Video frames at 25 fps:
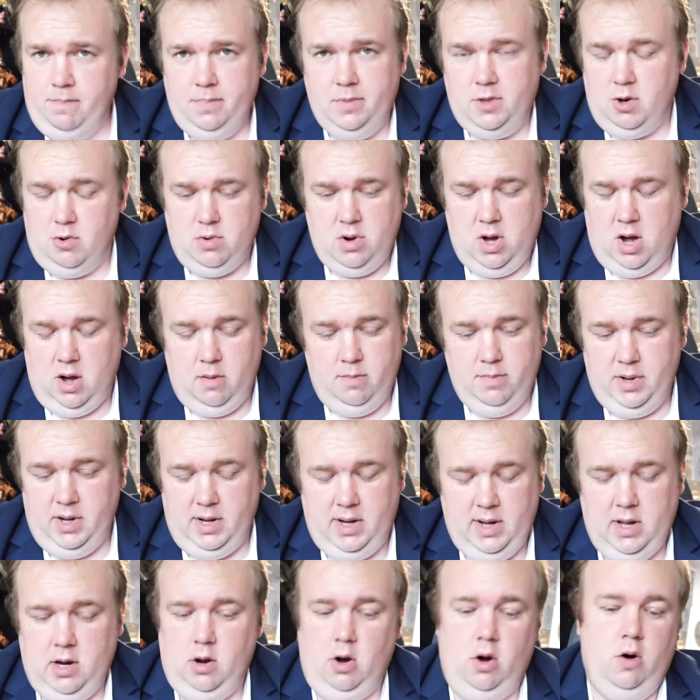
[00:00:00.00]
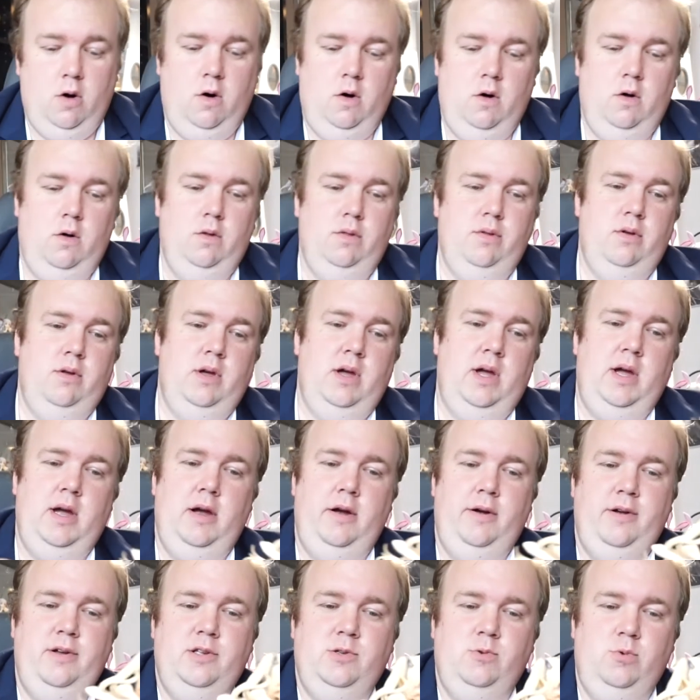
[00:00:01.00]
they're not big at all. The
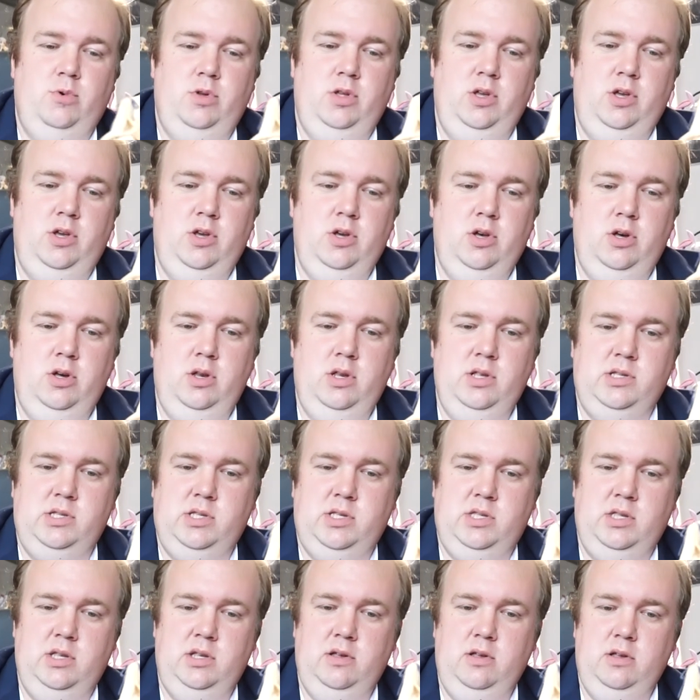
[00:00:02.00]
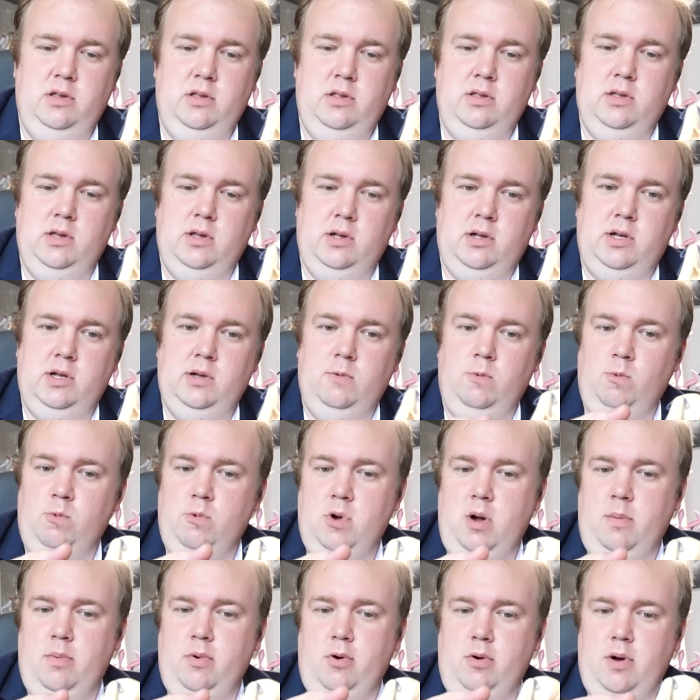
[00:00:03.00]
hair is really good. It's the
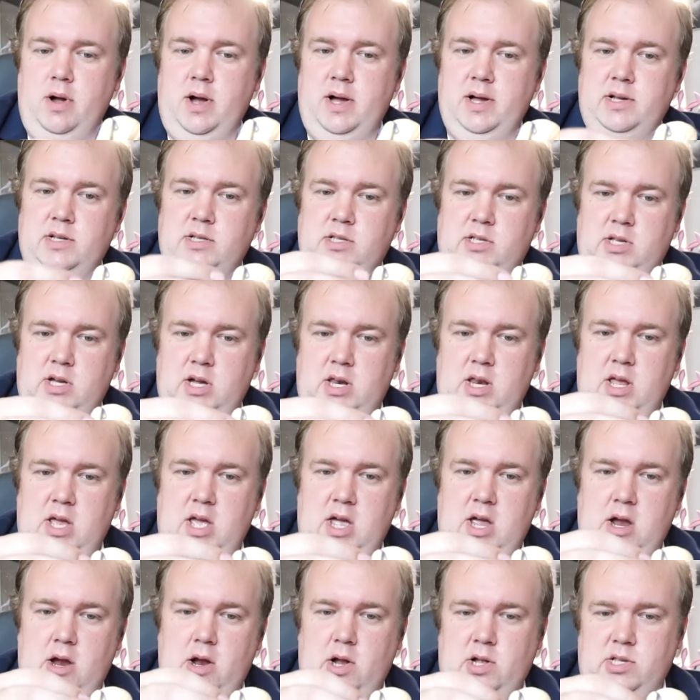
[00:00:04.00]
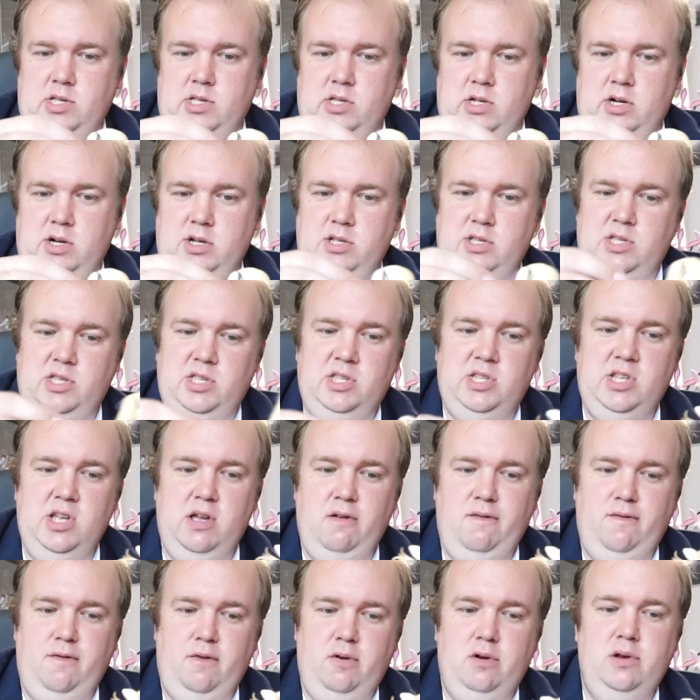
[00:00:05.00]
rubberized kind of hair. It's not
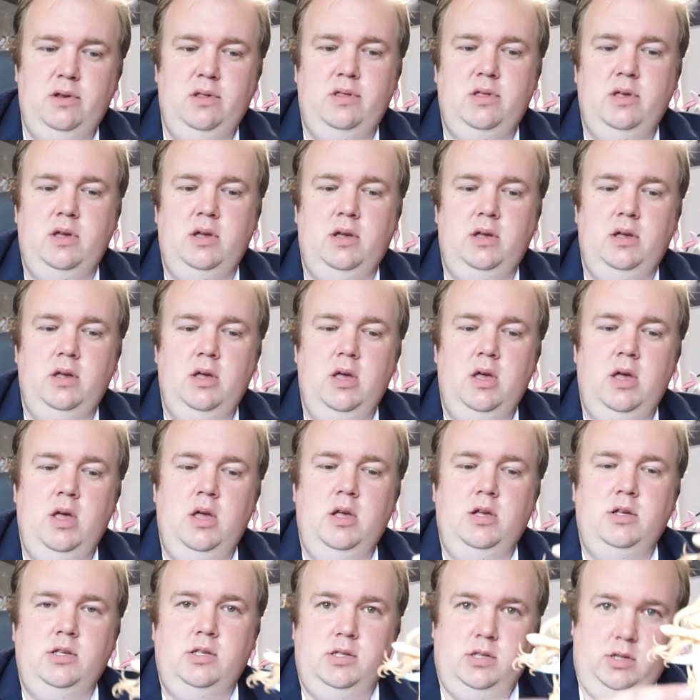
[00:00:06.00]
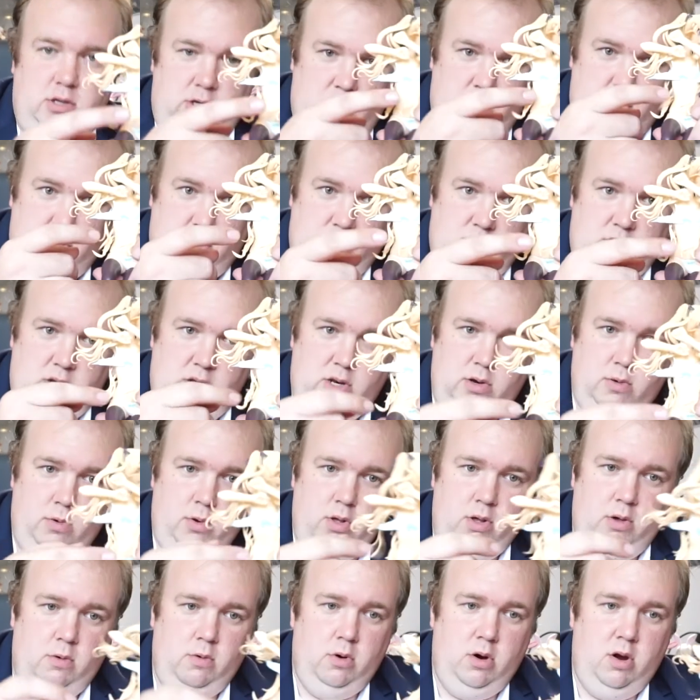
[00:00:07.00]
stiff or anything, so you don't need to
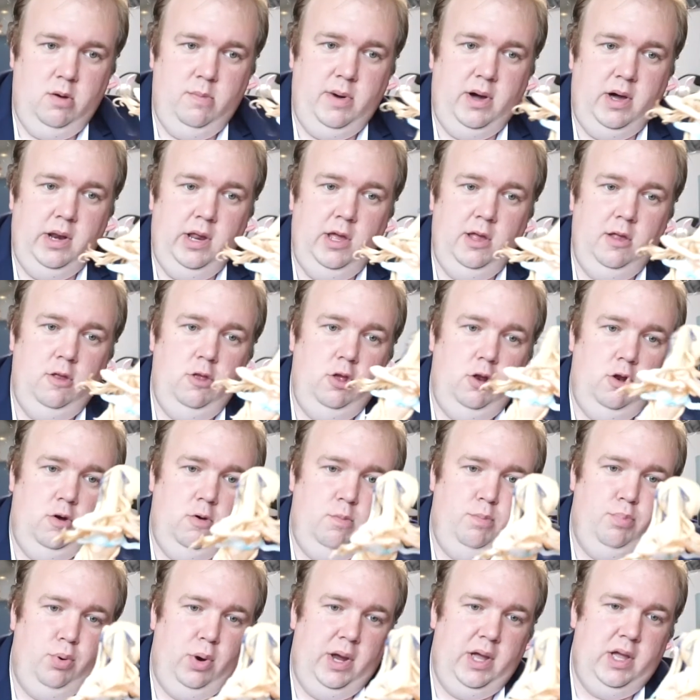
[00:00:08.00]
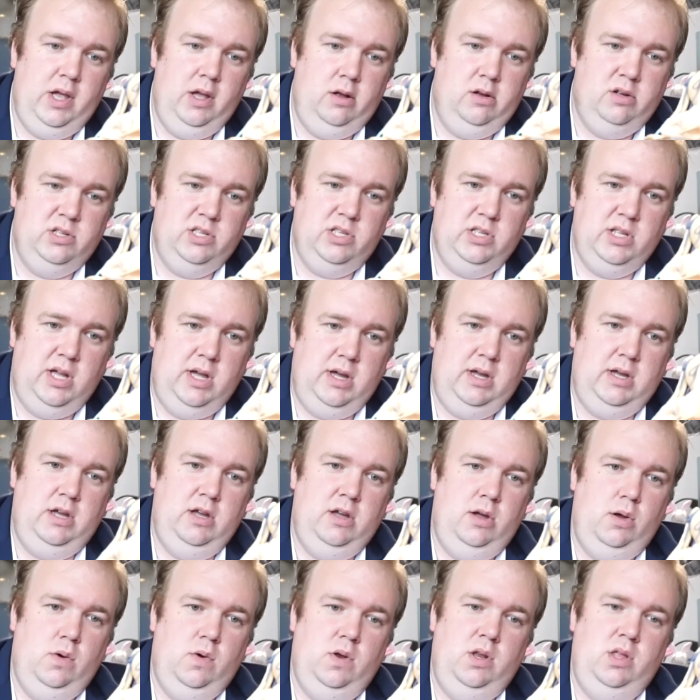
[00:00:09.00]
really worry about it, you know, breaking or
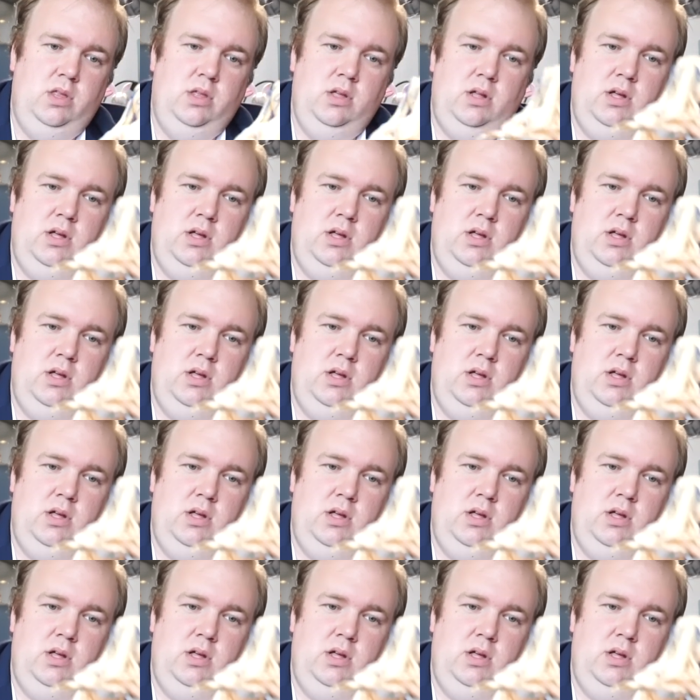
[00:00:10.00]
snagging or anything